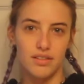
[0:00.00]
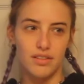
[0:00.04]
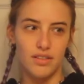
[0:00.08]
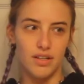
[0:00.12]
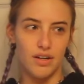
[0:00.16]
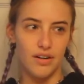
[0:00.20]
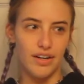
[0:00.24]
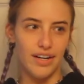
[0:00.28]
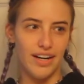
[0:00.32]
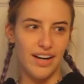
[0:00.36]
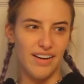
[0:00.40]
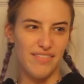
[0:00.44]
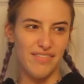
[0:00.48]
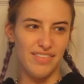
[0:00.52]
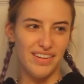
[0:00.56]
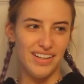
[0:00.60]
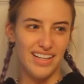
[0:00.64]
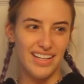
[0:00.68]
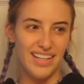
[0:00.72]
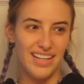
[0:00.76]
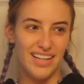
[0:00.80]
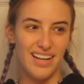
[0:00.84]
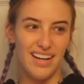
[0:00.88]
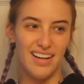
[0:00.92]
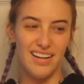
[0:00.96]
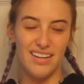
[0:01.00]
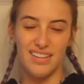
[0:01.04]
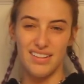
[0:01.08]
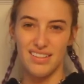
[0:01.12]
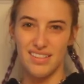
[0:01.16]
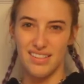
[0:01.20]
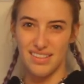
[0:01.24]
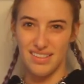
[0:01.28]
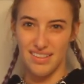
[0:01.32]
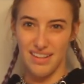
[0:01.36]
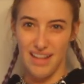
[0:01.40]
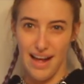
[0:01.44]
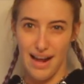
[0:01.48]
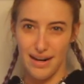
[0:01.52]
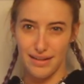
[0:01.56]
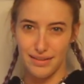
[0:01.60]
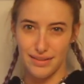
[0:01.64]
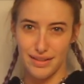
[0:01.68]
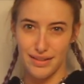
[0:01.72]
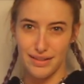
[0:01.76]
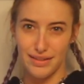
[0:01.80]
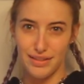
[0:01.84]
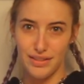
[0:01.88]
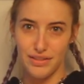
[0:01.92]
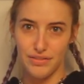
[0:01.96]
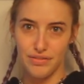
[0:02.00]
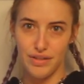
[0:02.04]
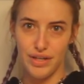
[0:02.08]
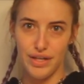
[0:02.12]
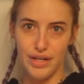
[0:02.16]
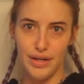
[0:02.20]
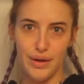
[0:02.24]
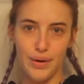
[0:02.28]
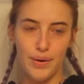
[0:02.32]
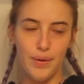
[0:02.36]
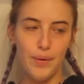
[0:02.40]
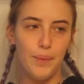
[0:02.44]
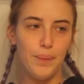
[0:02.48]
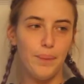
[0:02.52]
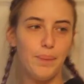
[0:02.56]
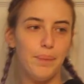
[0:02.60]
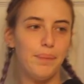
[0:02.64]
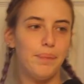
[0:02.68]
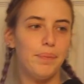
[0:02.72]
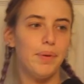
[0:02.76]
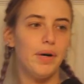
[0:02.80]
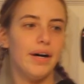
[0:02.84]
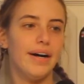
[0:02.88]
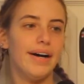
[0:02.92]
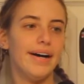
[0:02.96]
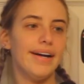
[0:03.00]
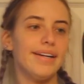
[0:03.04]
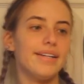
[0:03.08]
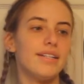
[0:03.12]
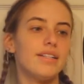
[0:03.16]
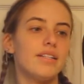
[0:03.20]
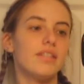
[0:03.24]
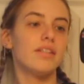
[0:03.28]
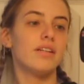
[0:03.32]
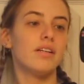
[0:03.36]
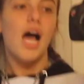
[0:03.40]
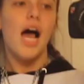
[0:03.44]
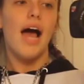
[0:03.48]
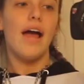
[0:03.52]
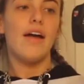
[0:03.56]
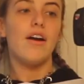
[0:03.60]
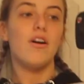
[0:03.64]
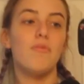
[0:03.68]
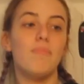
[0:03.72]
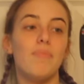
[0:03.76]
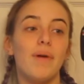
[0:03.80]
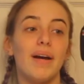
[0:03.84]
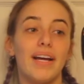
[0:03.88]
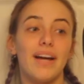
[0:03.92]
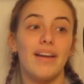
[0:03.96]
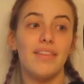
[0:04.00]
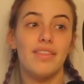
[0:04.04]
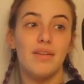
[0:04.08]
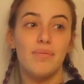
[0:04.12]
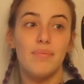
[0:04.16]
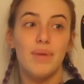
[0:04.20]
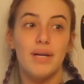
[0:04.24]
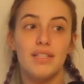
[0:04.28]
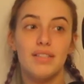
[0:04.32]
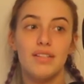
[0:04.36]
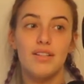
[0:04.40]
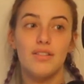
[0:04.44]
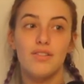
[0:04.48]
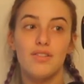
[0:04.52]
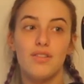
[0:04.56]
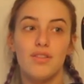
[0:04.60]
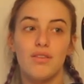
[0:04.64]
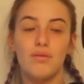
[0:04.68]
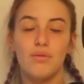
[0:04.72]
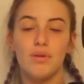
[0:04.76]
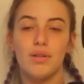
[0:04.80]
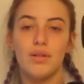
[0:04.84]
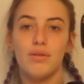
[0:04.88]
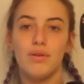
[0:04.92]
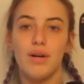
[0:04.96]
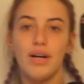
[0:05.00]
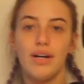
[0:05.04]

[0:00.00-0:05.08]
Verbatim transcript: Sorry, I feel like I kind of slacked on this video, but I hope I got the message through.